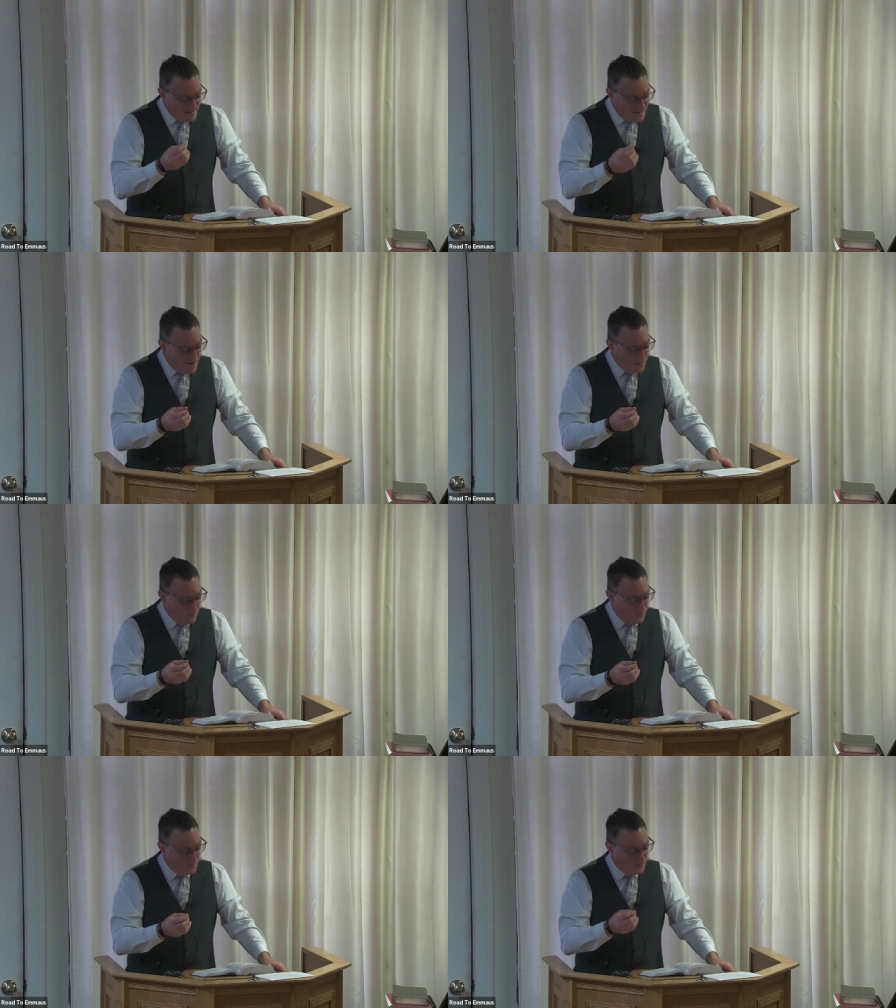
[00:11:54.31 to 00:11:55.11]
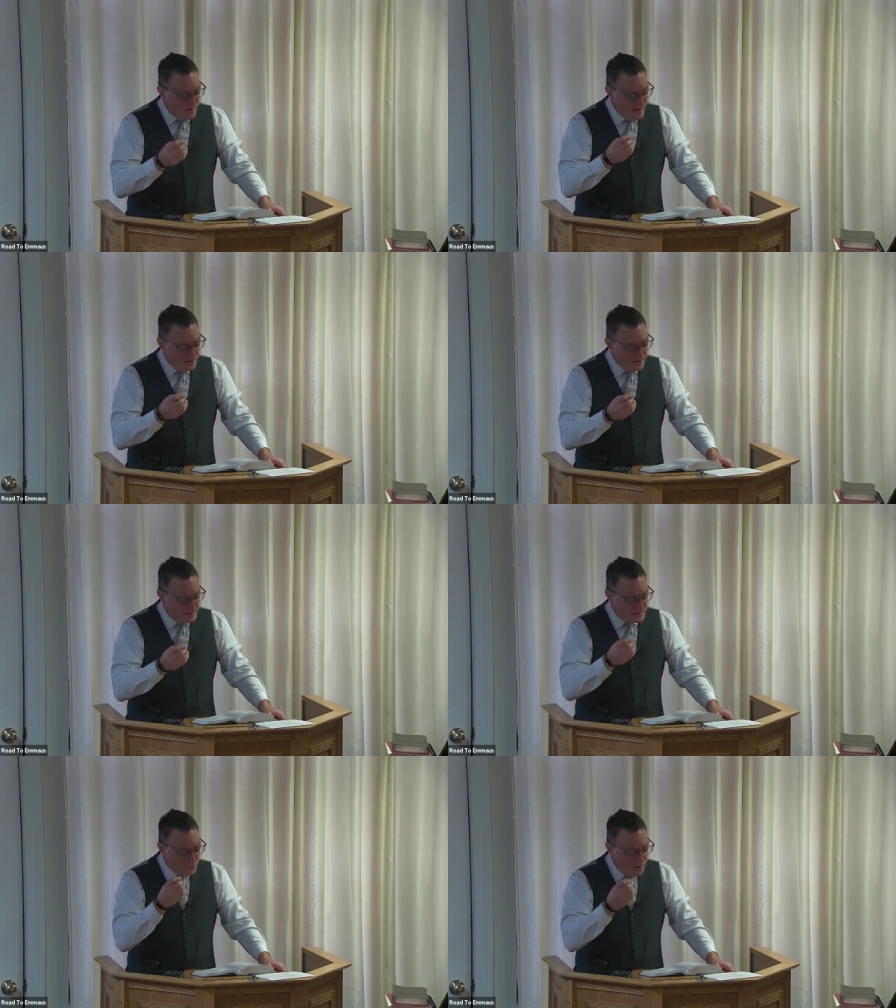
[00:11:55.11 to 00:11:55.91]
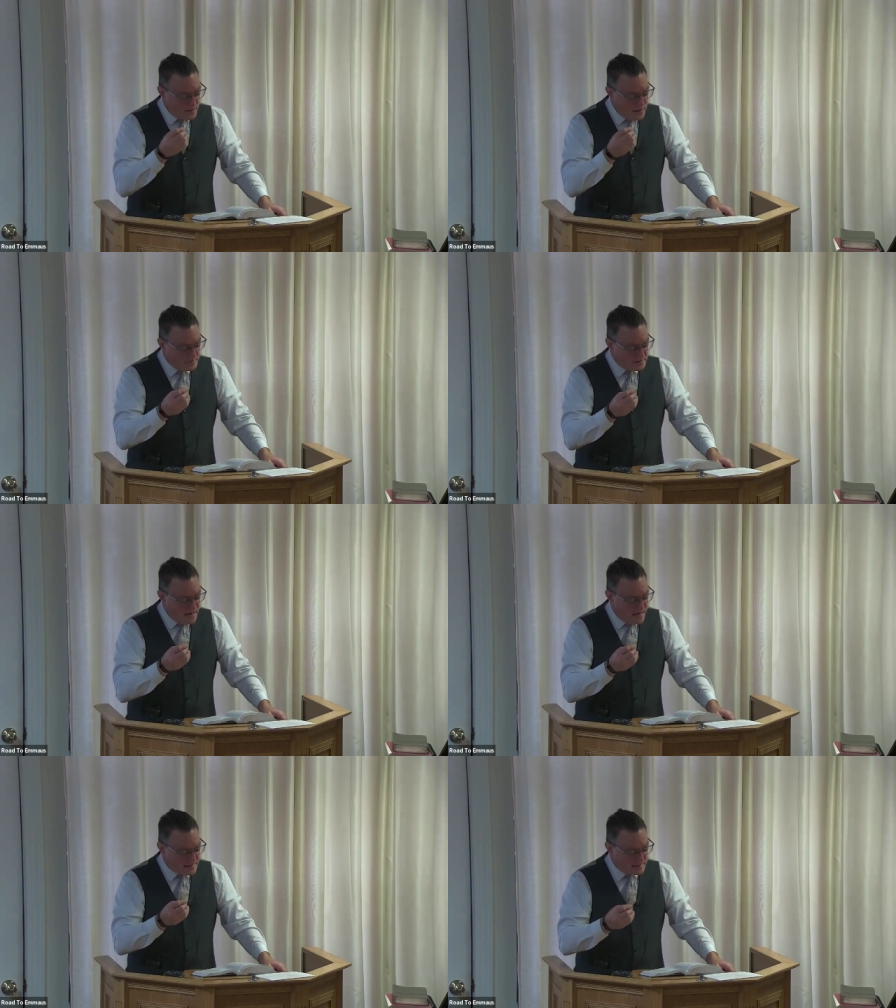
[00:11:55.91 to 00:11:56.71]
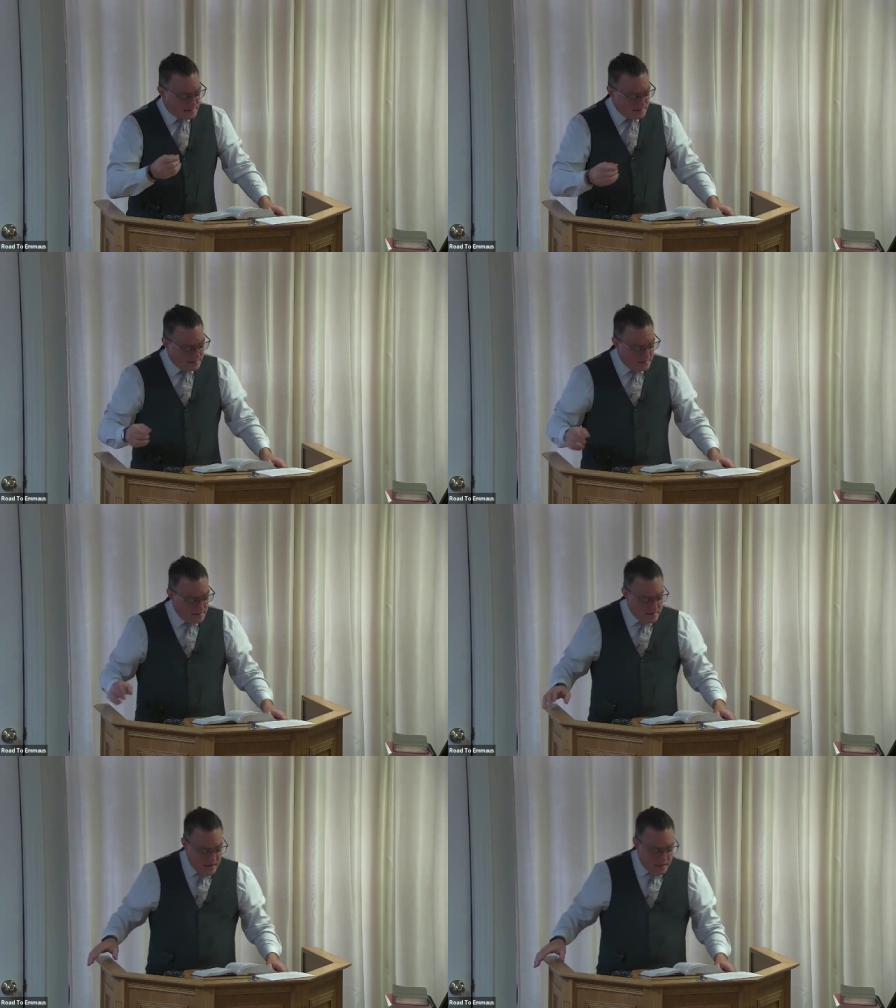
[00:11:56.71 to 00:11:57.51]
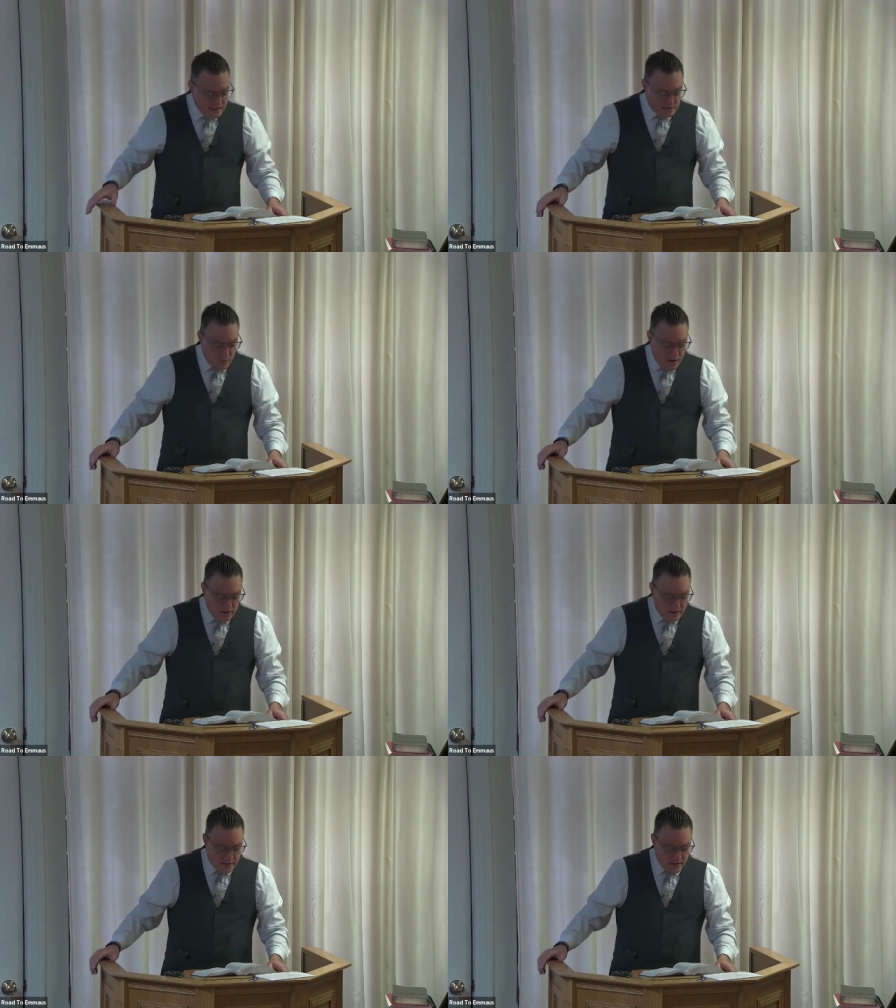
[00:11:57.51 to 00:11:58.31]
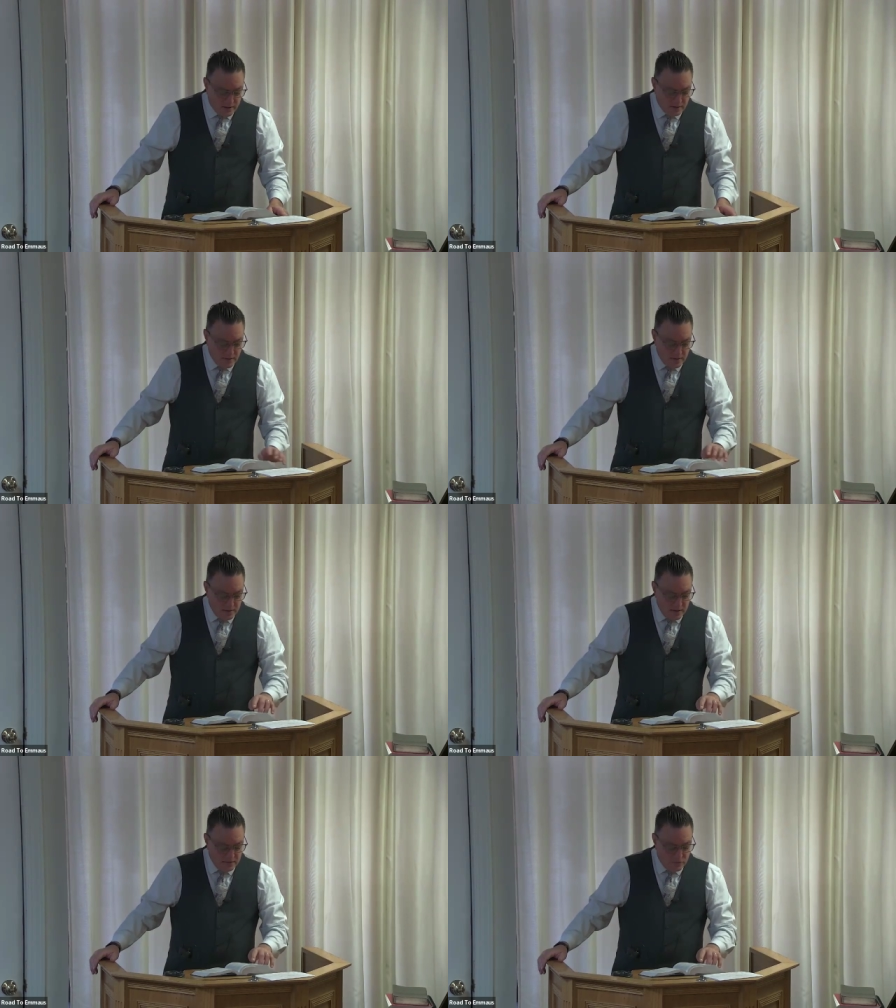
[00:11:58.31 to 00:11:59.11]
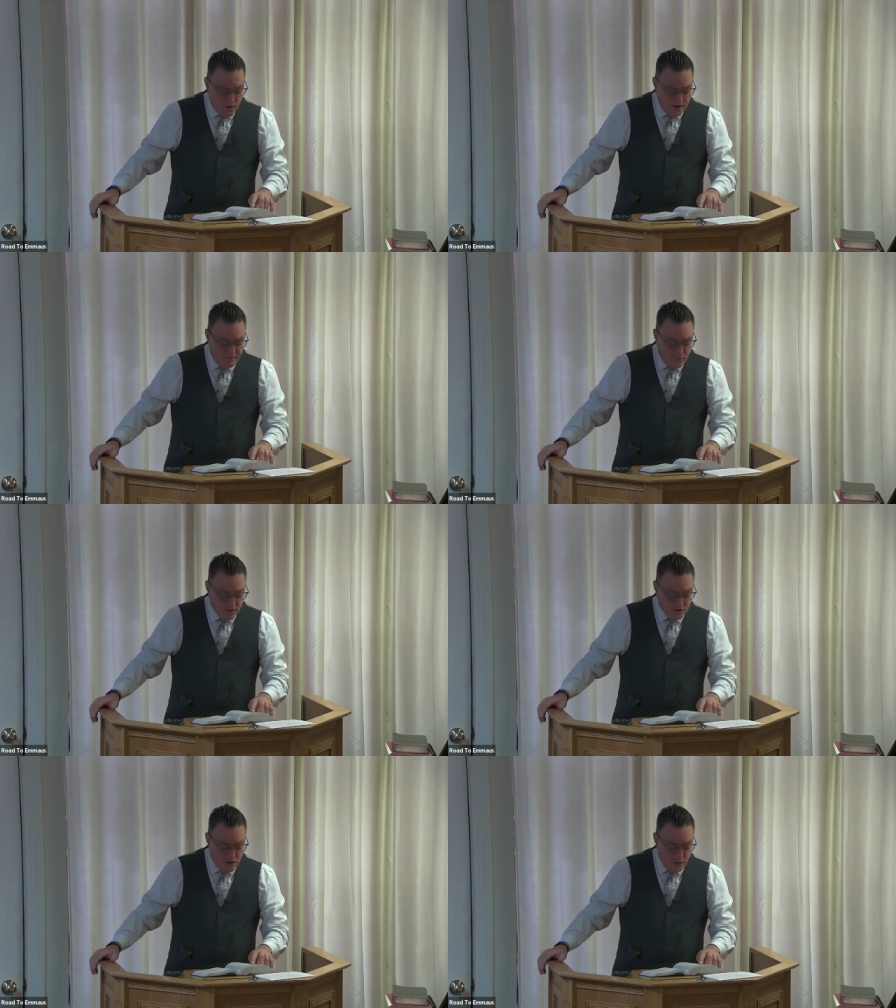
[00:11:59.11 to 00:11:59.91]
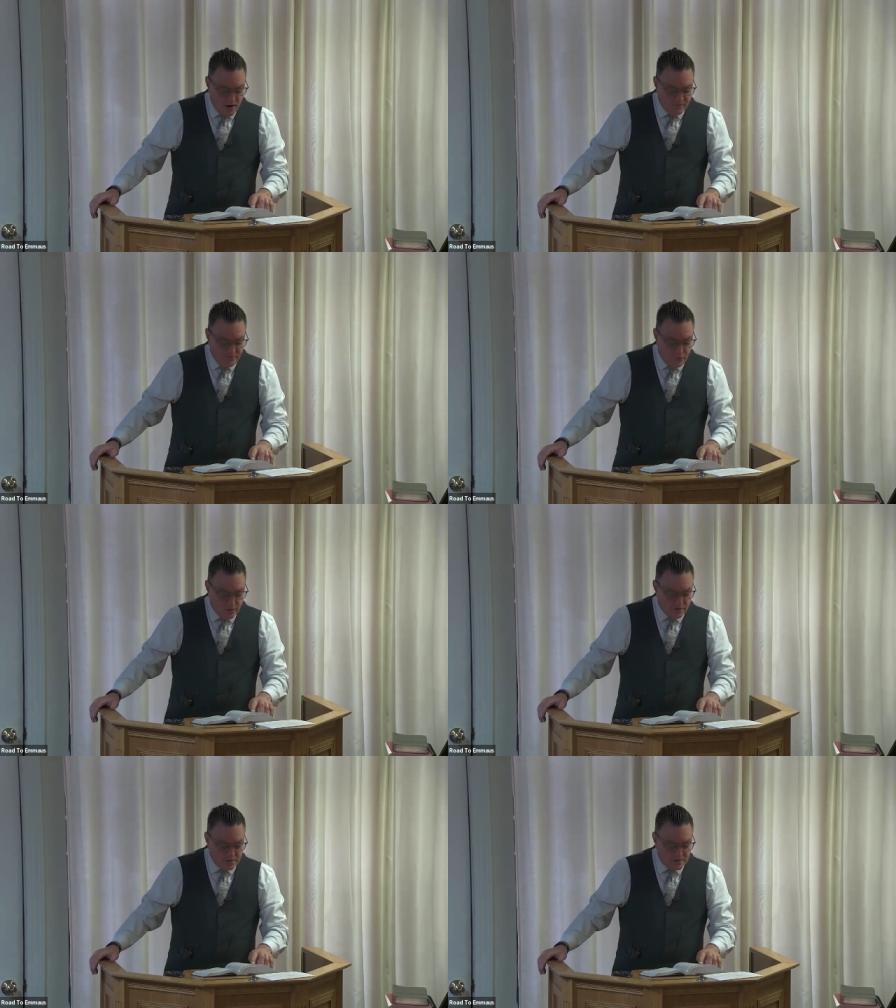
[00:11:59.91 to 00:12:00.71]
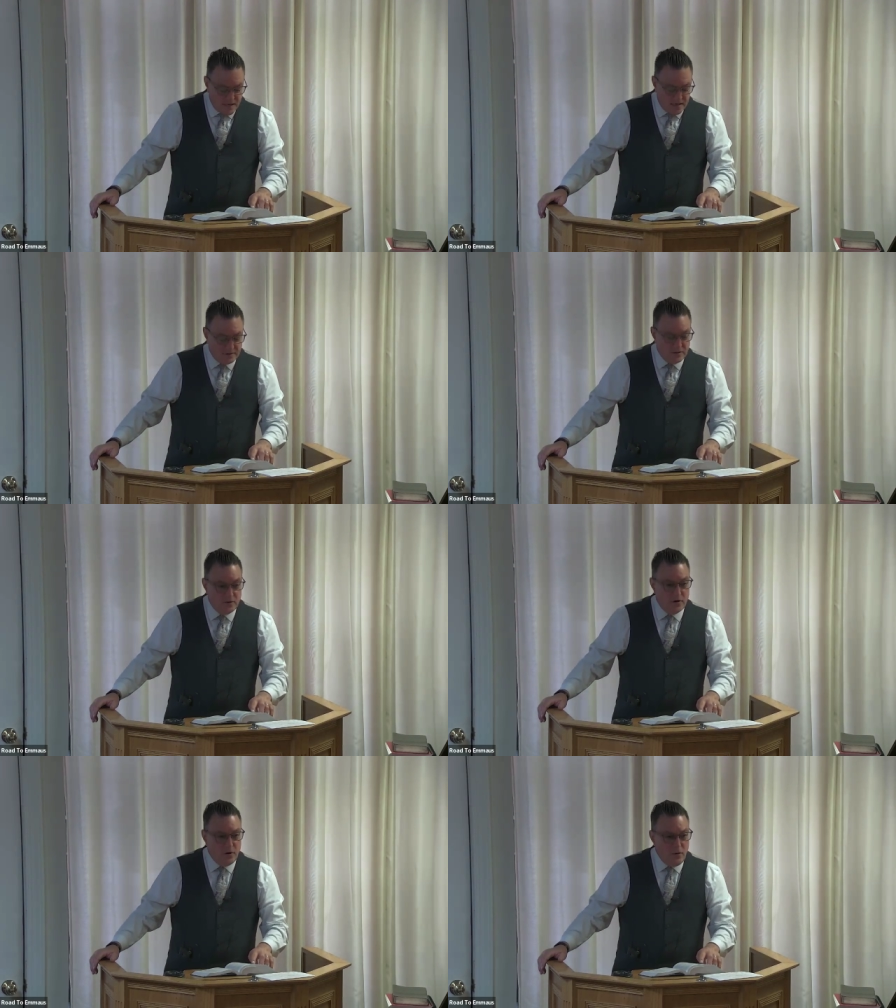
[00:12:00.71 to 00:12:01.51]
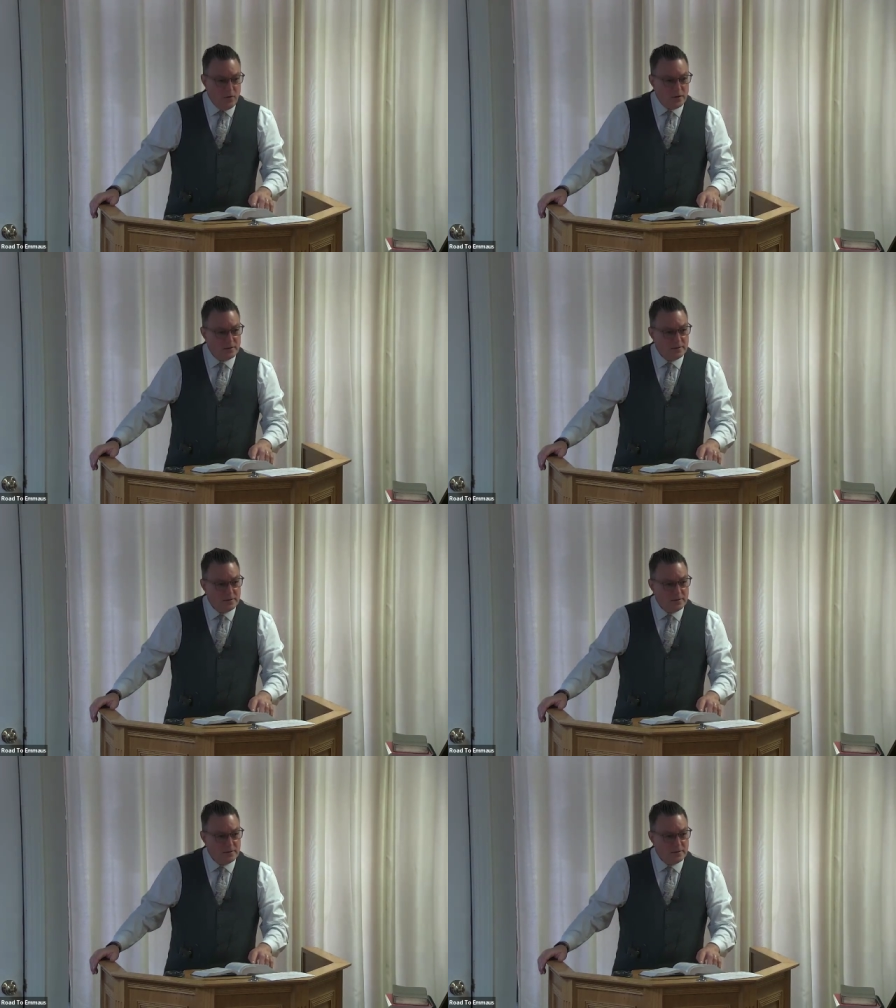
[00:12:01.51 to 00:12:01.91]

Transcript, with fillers: No, my goodness, what comes next? And he sware unto her in 24, and she went forth and said unto who?